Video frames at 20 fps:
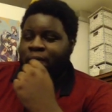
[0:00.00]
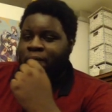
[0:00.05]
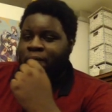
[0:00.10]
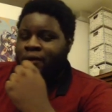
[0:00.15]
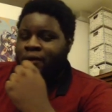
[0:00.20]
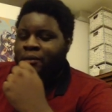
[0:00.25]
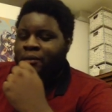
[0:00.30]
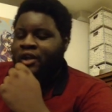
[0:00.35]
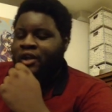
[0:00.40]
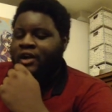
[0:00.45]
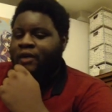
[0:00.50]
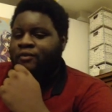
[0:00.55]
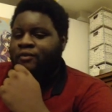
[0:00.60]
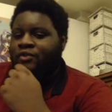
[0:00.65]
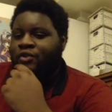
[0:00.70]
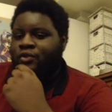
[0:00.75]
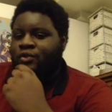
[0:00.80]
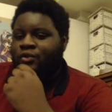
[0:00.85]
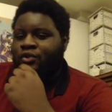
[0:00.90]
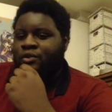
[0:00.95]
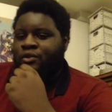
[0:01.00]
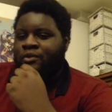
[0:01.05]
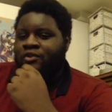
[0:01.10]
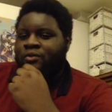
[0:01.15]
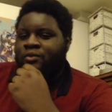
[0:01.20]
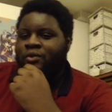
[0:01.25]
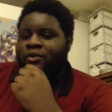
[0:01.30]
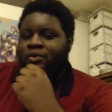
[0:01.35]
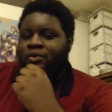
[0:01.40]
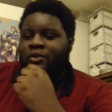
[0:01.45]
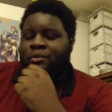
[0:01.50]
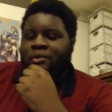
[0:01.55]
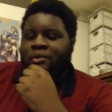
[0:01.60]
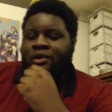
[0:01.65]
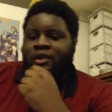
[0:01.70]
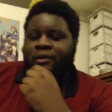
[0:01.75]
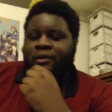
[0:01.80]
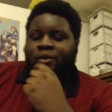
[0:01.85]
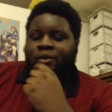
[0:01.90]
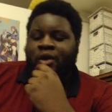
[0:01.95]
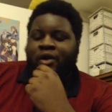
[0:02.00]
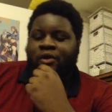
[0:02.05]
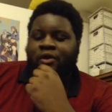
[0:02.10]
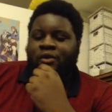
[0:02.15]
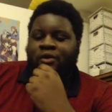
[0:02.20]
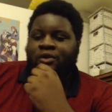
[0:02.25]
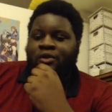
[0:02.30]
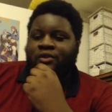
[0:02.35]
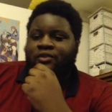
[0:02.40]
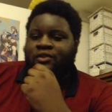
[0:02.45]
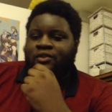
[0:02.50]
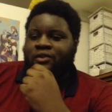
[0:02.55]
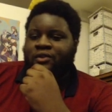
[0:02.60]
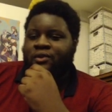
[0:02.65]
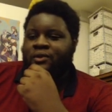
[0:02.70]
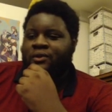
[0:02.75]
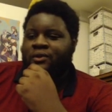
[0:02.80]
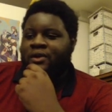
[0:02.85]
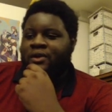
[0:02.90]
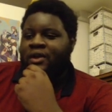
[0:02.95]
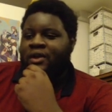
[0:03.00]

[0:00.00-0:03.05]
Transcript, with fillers: But when it comes to tournaments, we do meet up quite a lot. So